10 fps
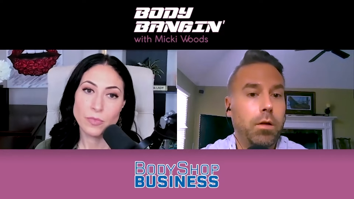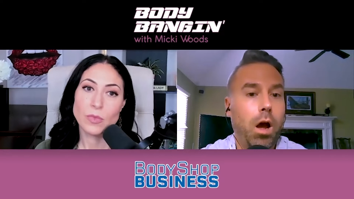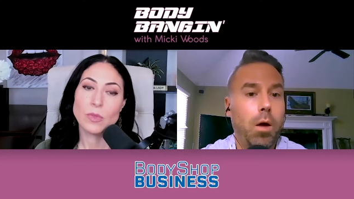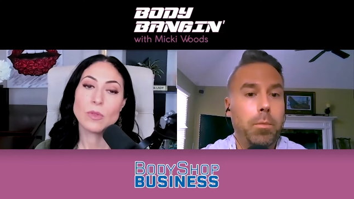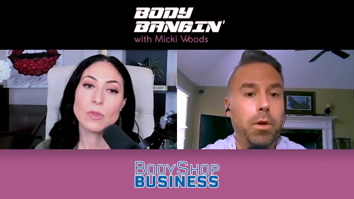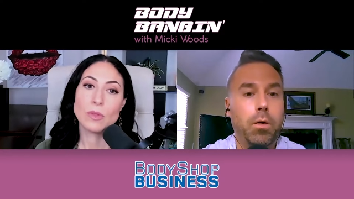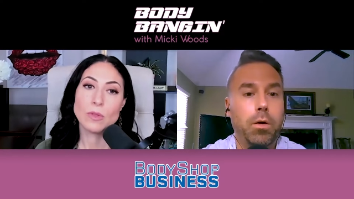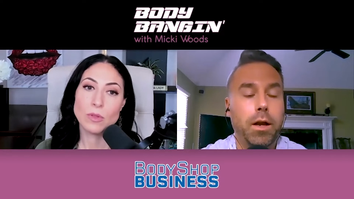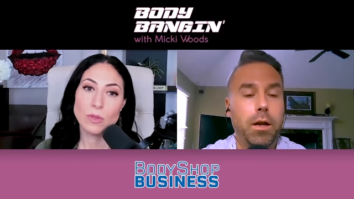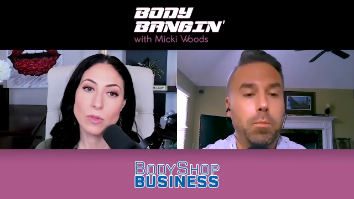Speaker 1: are
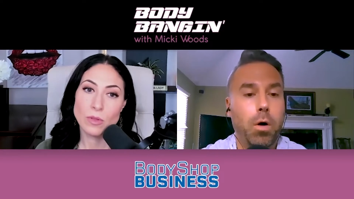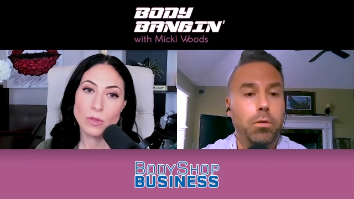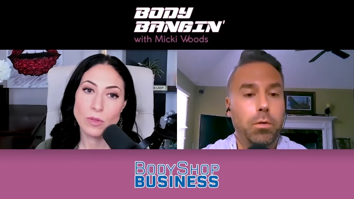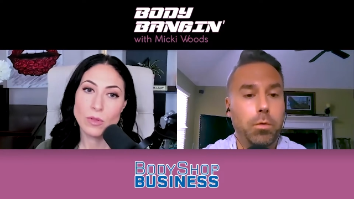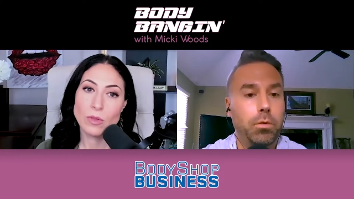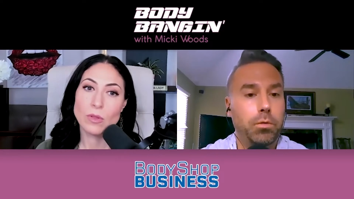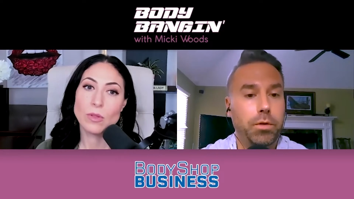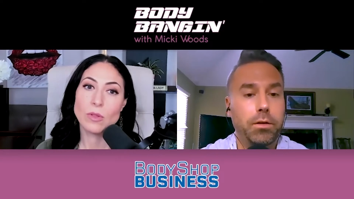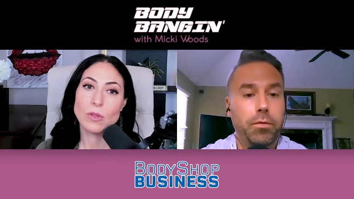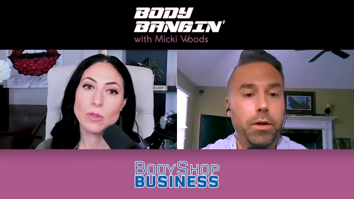getting multiple
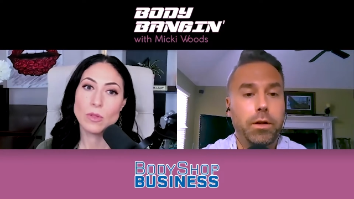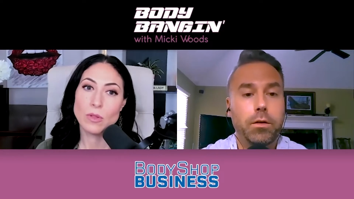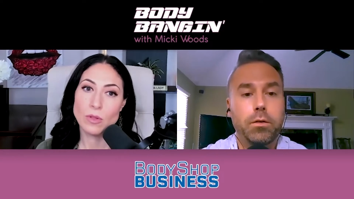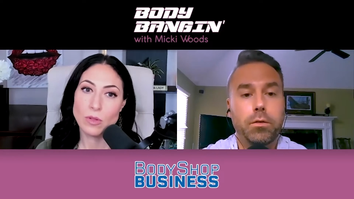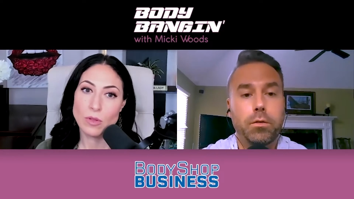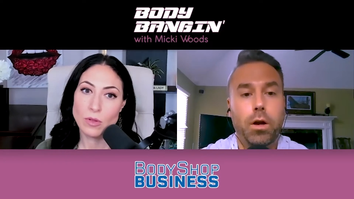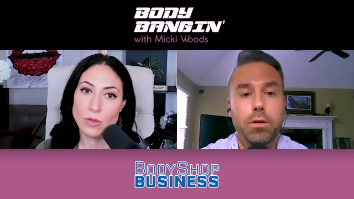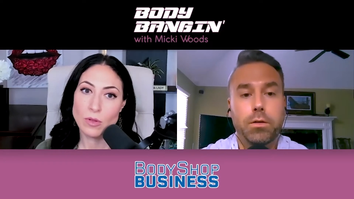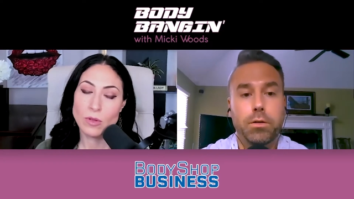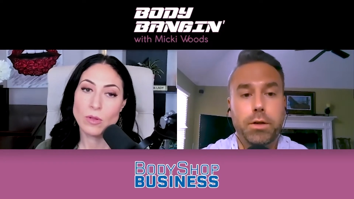six figures.
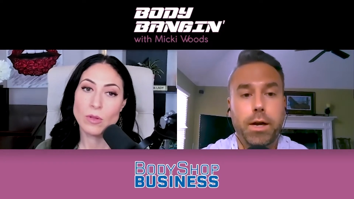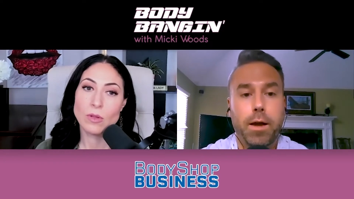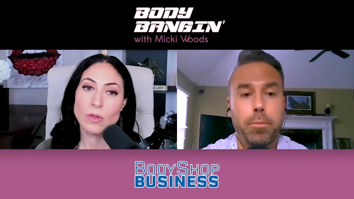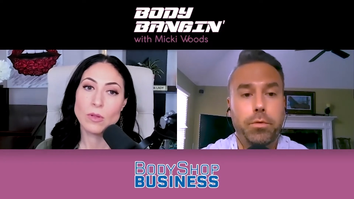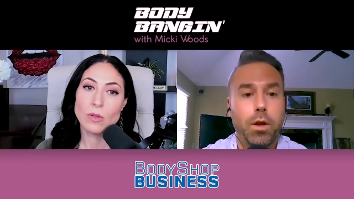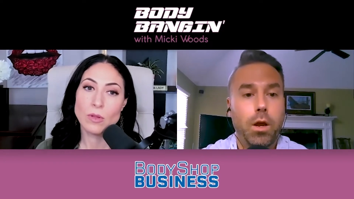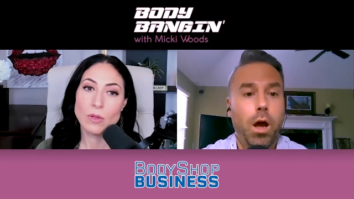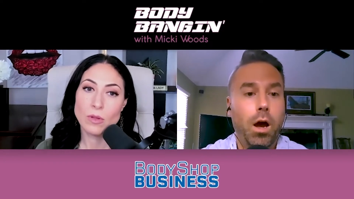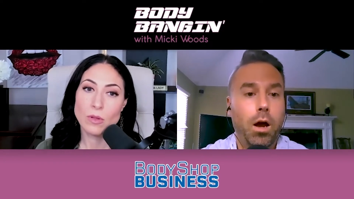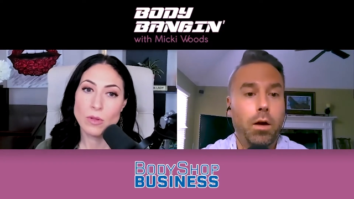Larger shops
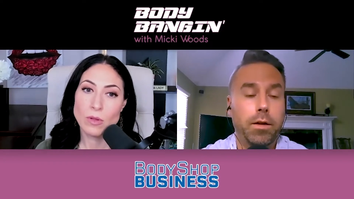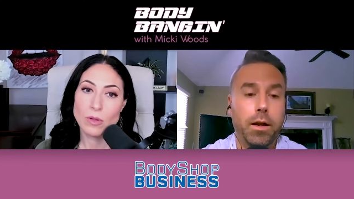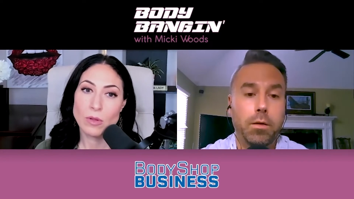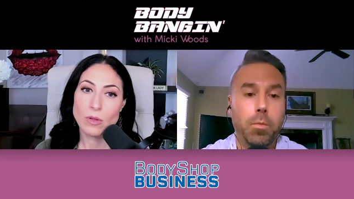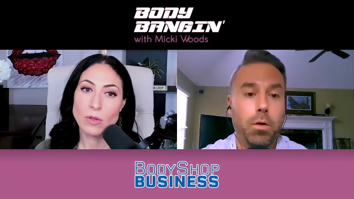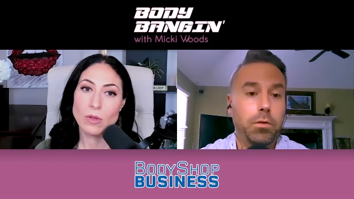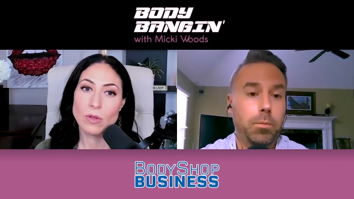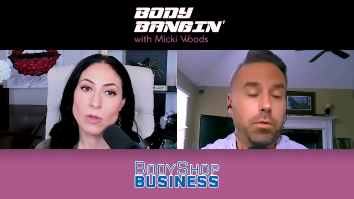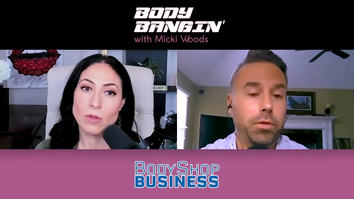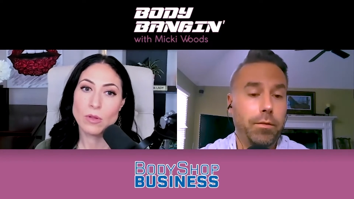are getting
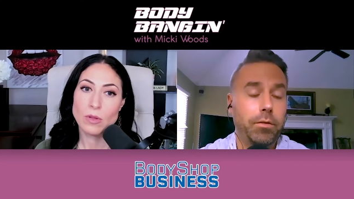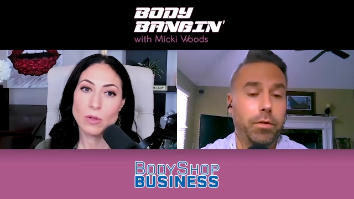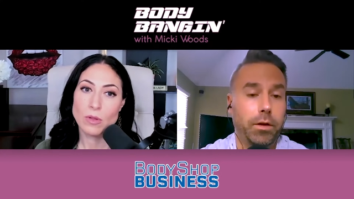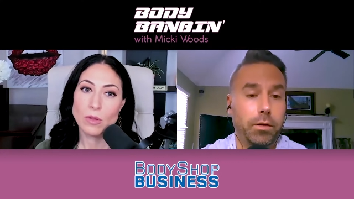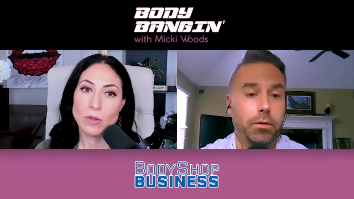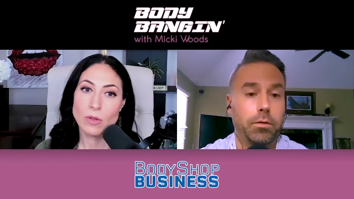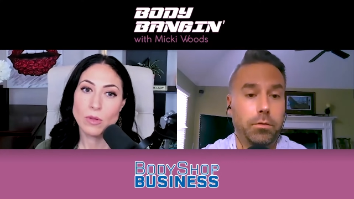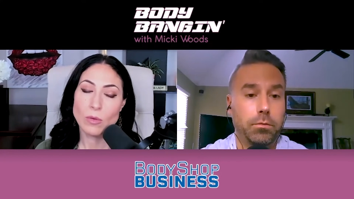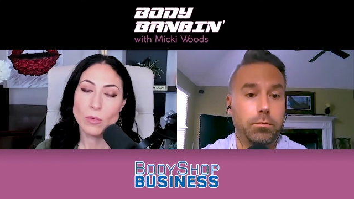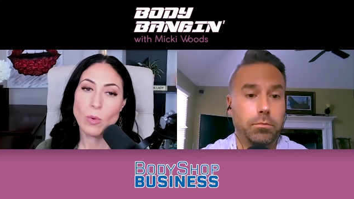multiple seven figures.
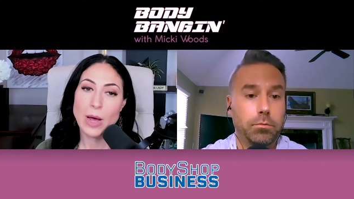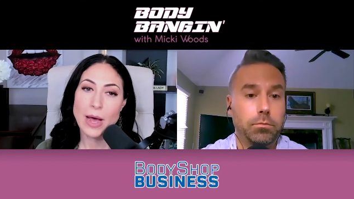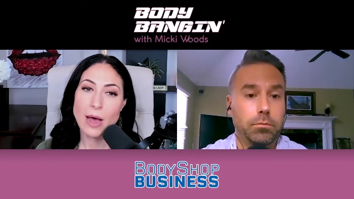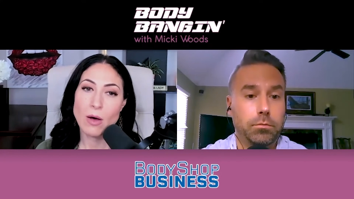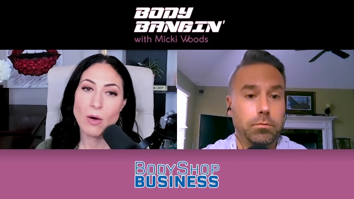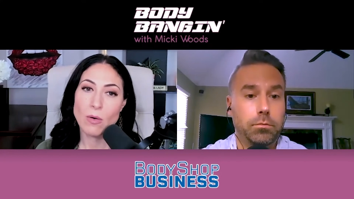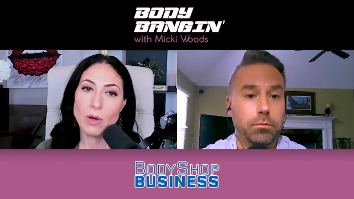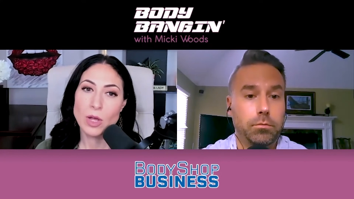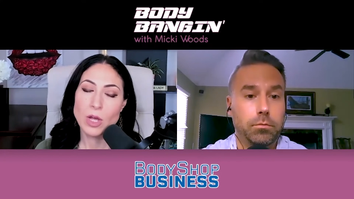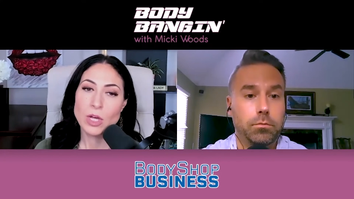
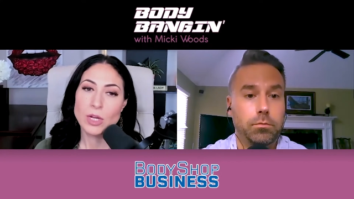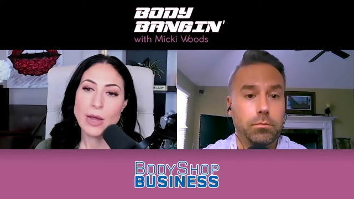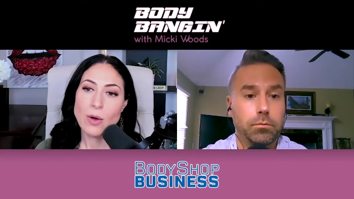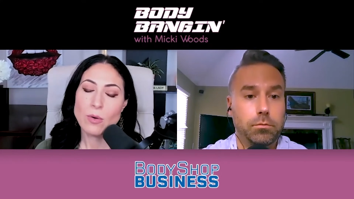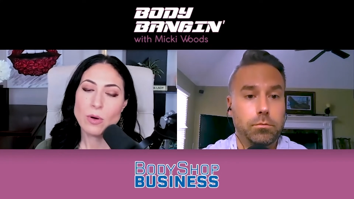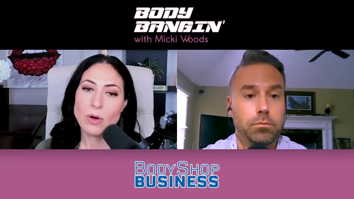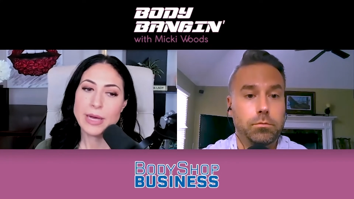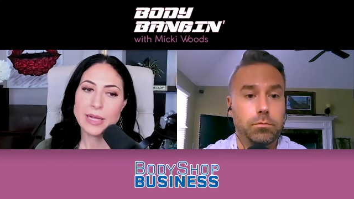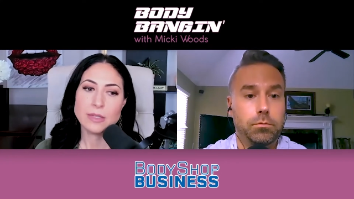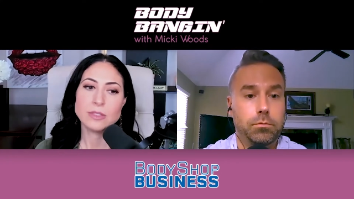
Speaker 2: Wow. Now,
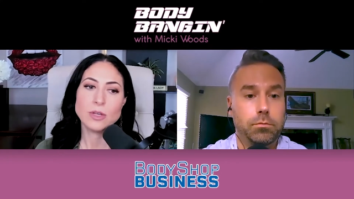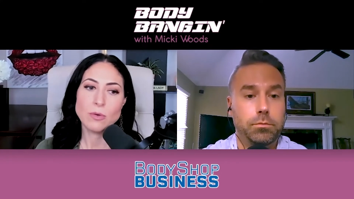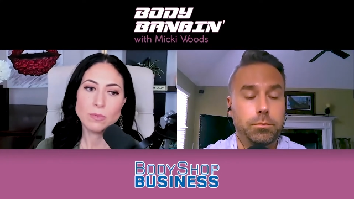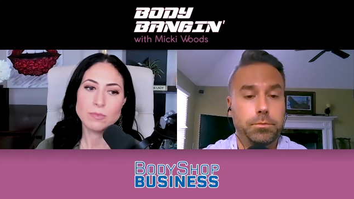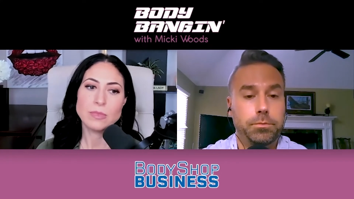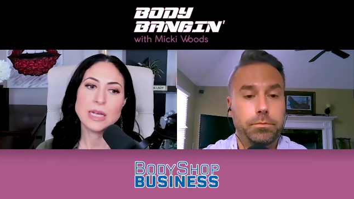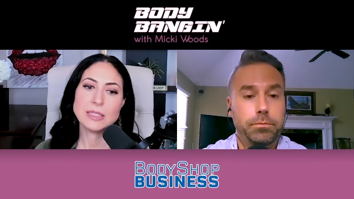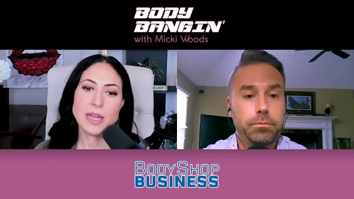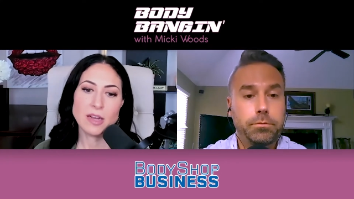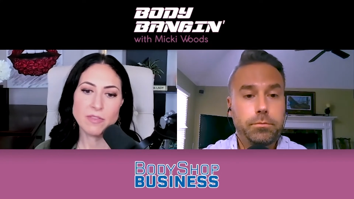okay, so
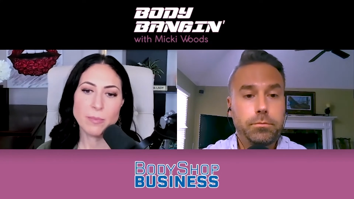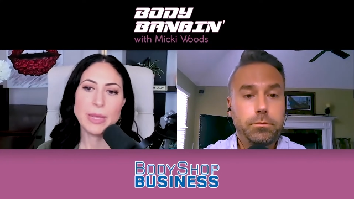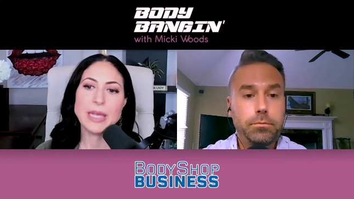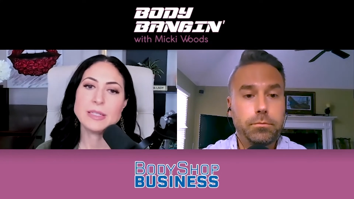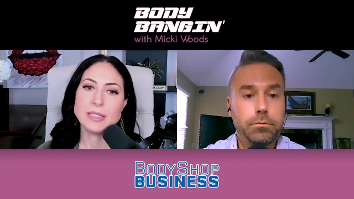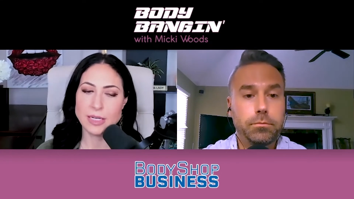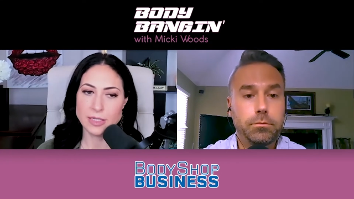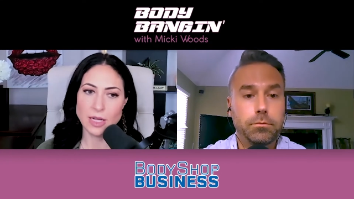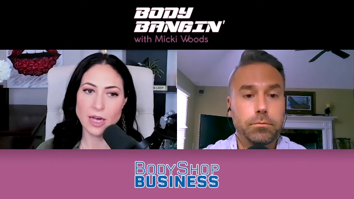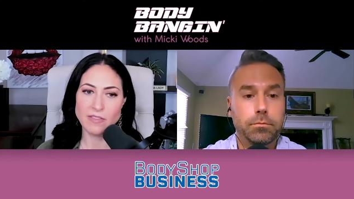that's kind of the
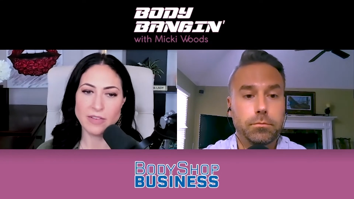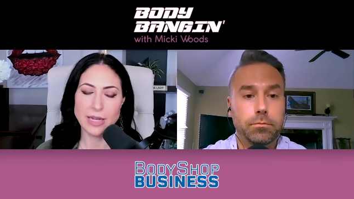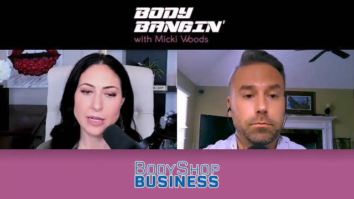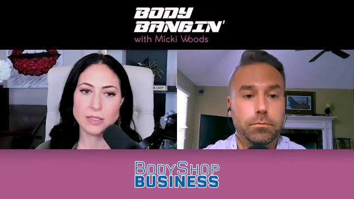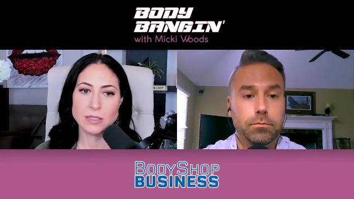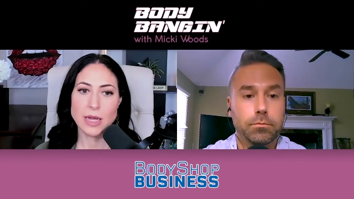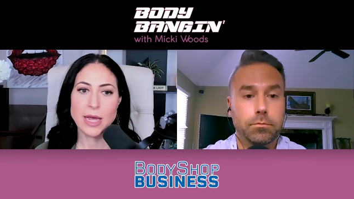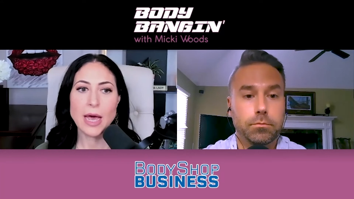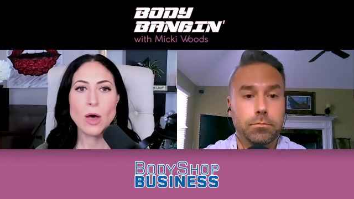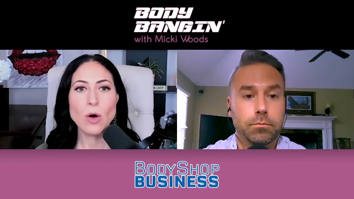basics of it.
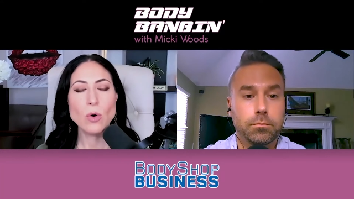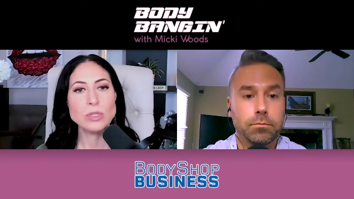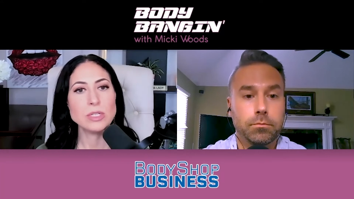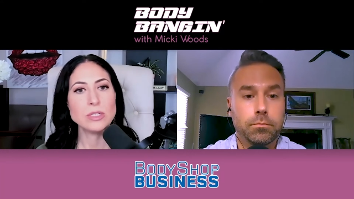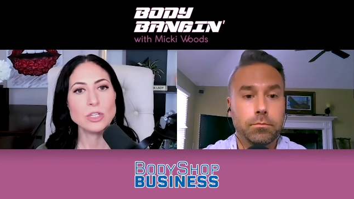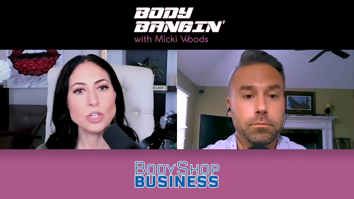How does a